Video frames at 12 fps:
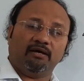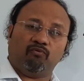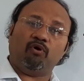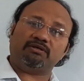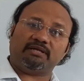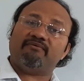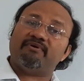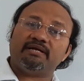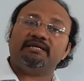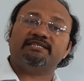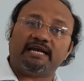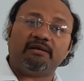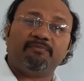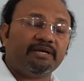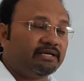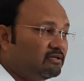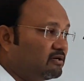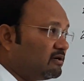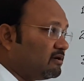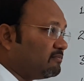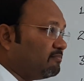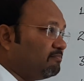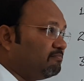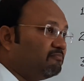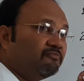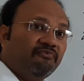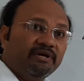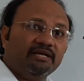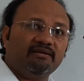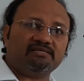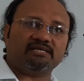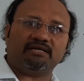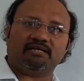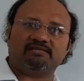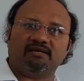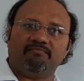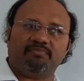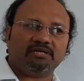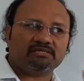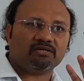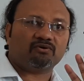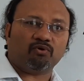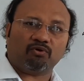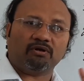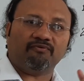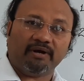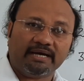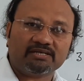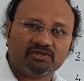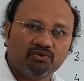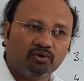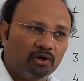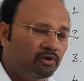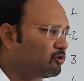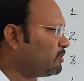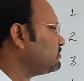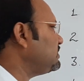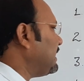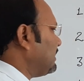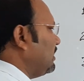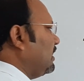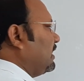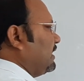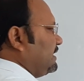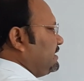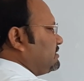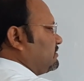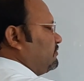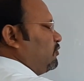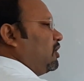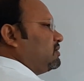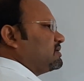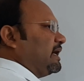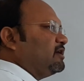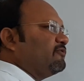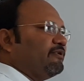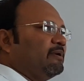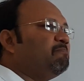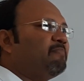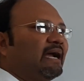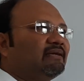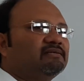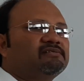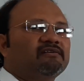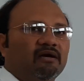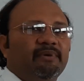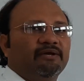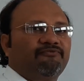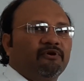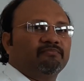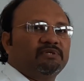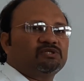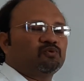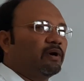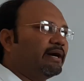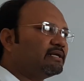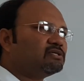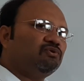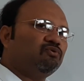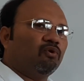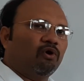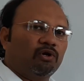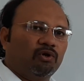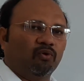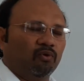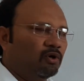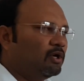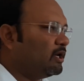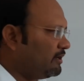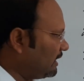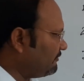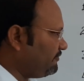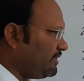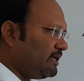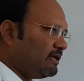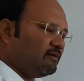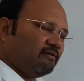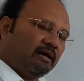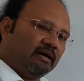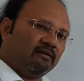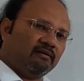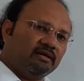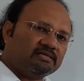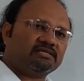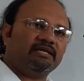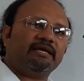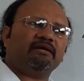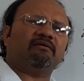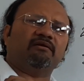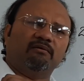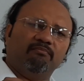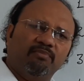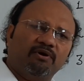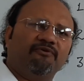whatever it can be. The very recent example is the coronavirus. You all know about that. What kind of impact is coming from this virus, you all know. We are listening a number